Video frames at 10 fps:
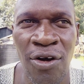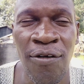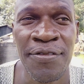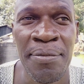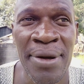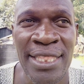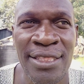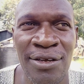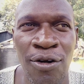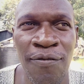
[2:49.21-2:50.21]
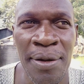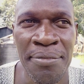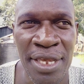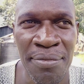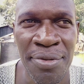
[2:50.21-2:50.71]
of the month of
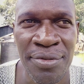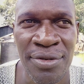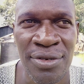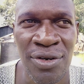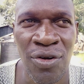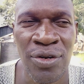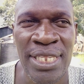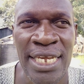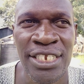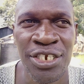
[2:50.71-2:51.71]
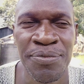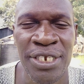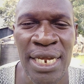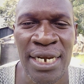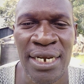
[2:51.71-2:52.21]
Abib on the
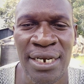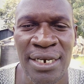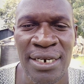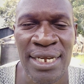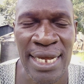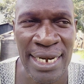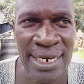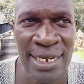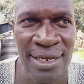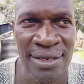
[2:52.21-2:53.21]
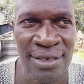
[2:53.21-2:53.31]
Egyptian calendar.